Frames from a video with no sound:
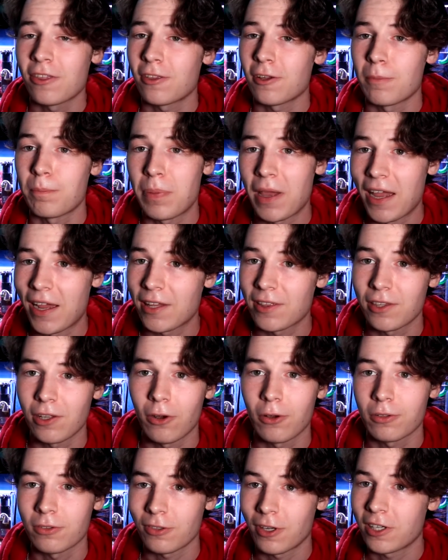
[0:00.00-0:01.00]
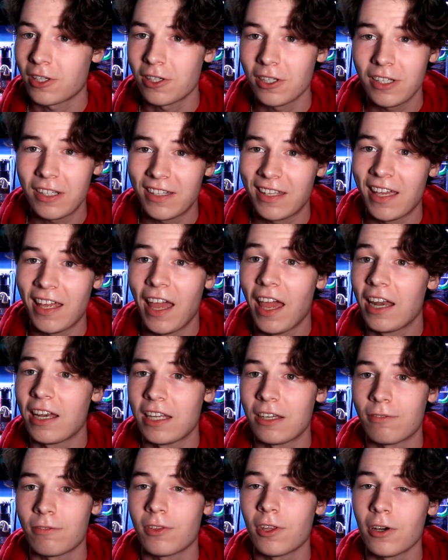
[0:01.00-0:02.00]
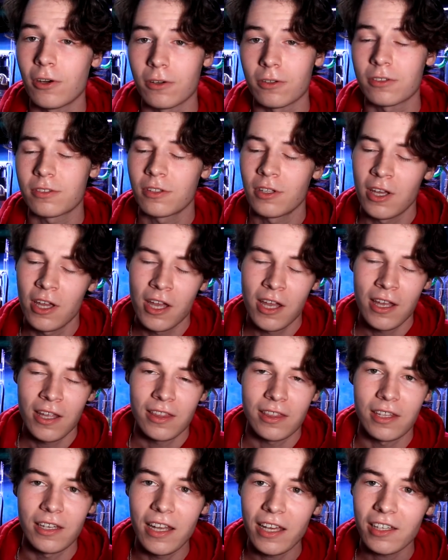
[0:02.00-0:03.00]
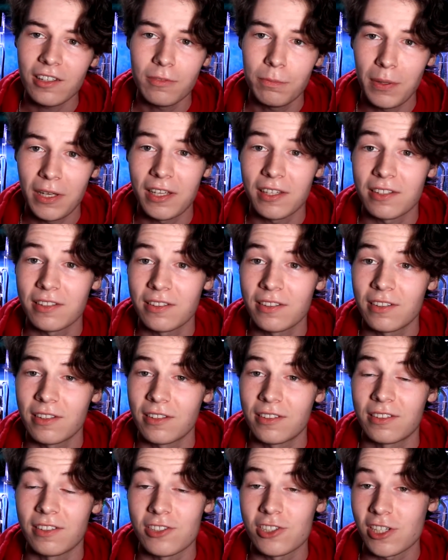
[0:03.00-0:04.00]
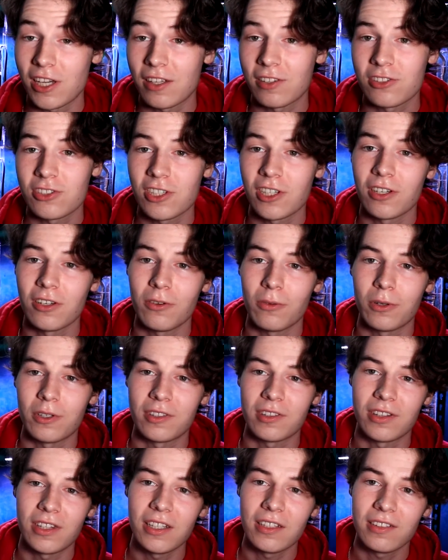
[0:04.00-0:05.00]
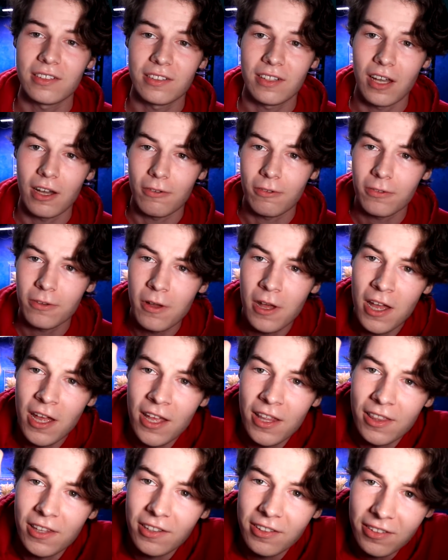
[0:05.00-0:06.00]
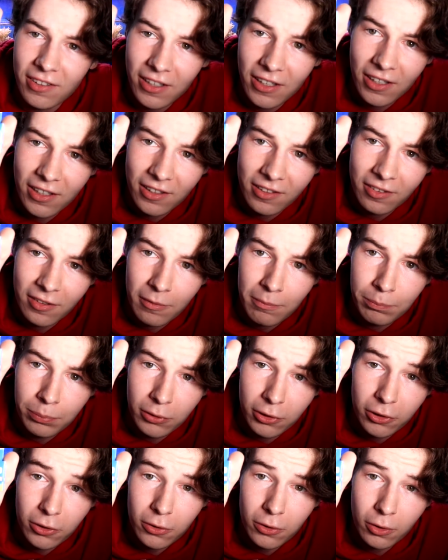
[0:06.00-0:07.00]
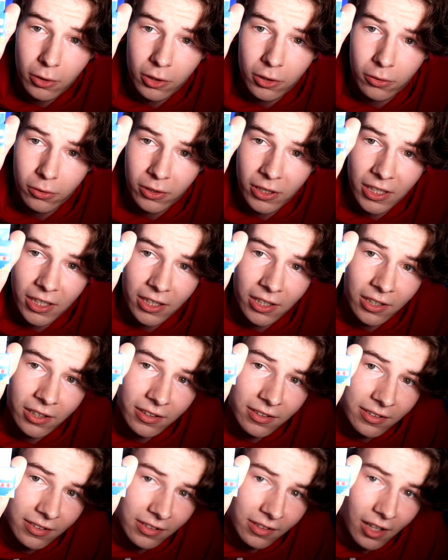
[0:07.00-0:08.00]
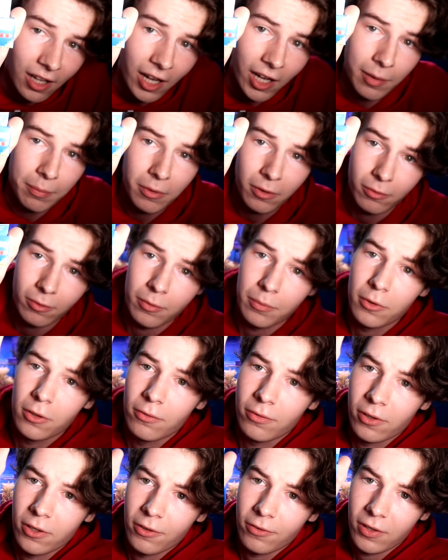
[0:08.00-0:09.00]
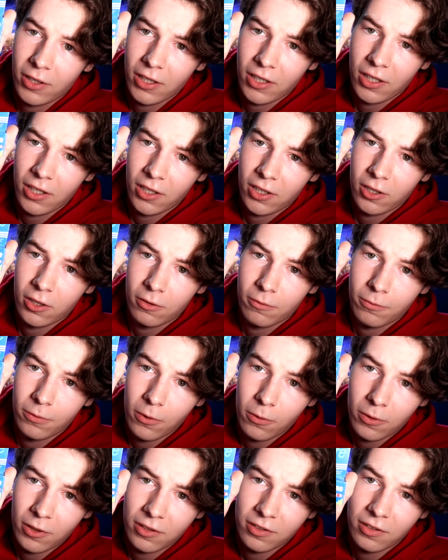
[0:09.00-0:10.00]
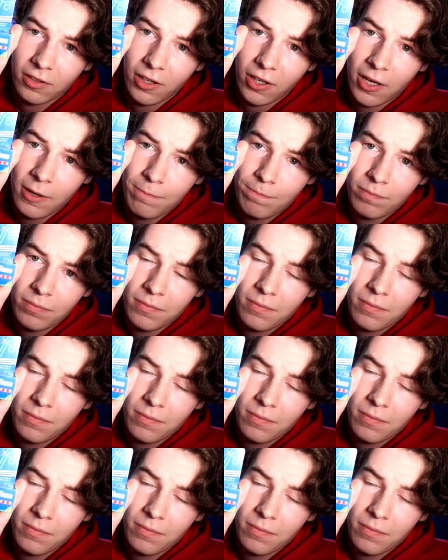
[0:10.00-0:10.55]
they're banned though, so I couldn't get any of those. The next biggest suggestion was this stuff. This is blue-green slime remover. If I can get a good focus on it.